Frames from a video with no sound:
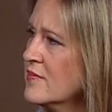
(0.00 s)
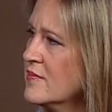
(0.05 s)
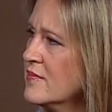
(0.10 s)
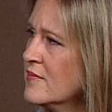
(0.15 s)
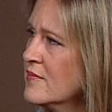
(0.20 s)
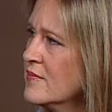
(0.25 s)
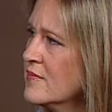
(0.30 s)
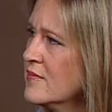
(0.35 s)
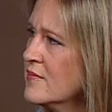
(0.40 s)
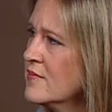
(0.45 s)

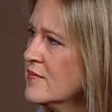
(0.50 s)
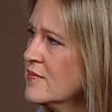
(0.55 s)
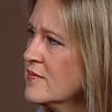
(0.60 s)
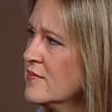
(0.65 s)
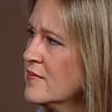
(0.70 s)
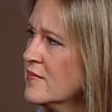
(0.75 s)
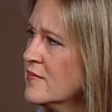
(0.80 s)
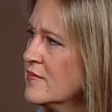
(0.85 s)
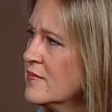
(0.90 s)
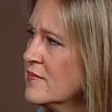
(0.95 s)

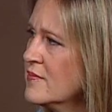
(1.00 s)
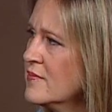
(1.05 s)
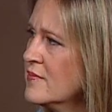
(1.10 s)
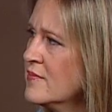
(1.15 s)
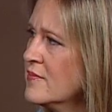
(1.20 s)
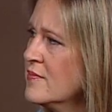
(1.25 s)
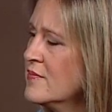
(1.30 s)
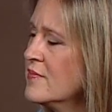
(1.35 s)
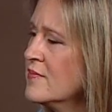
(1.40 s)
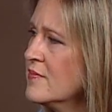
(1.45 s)

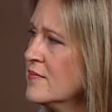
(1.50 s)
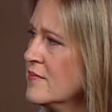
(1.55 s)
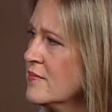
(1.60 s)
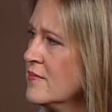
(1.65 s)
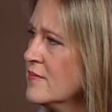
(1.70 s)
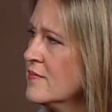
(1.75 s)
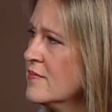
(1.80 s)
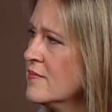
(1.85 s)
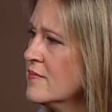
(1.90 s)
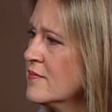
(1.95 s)

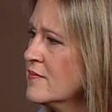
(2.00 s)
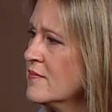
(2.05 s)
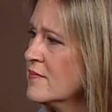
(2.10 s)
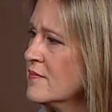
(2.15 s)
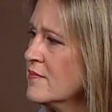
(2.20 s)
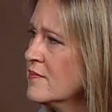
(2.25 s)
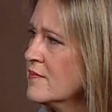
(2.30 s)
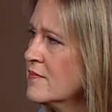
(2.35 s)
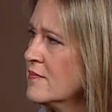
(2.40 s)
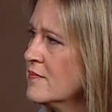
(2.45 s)

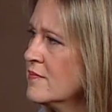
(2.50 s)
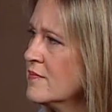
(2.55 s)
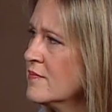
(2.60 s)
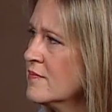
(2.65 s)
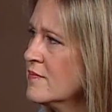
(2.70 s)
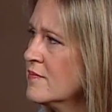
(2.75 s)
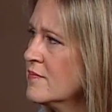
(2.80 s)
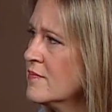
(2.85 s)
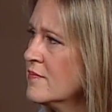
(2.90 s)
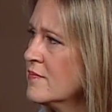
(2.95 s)

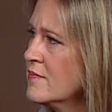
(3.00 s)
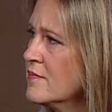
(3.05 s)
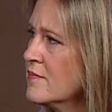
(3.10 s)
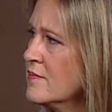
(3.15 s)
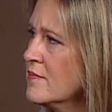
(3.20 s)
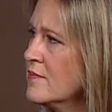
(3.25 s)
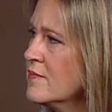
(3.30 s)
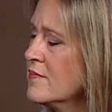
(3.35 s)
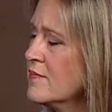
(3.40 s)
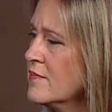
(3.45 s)

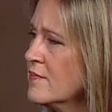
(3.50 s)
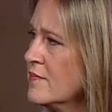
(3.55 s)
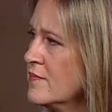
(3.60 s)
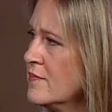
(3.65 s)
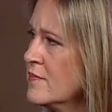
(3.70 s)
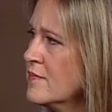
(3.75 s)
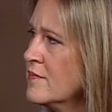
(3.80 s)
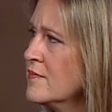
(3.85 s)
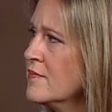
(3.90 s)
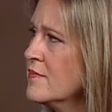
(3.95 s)

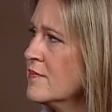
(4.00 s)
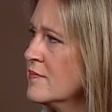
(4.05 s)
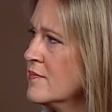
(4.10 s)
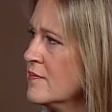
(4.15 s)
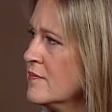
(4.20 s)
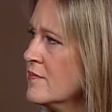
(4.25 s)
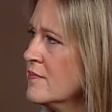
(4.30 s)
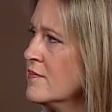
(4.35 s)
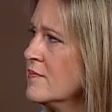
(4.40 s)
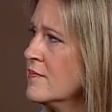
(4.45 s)

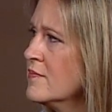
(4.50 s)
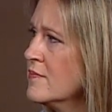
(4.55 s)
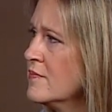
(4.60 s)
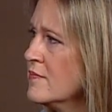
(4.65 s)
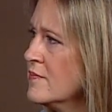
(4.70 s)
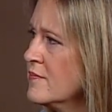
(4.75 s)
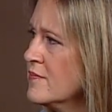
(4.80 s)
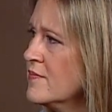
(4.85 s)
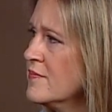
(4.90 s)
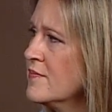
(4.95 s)

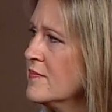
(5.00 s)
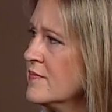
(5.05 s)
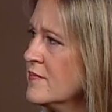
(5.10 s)
(silent)